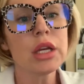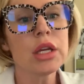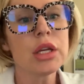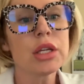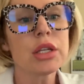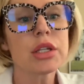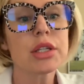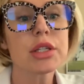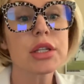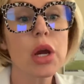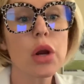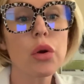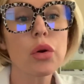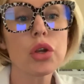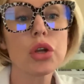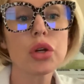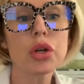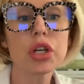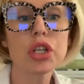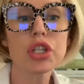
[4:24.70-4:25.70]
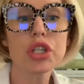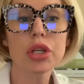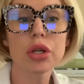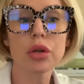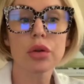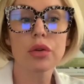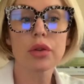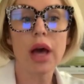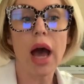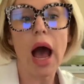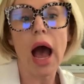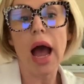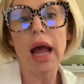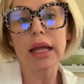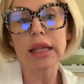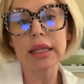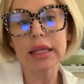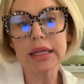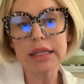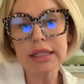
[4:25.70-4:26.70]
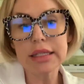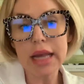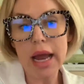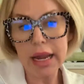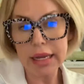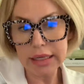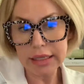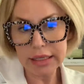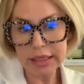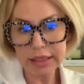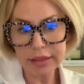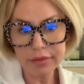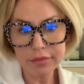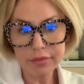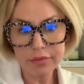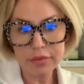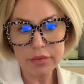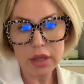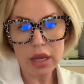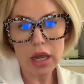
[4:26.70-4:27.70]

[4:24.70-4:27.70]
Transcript: So you can do the eyelid tightening,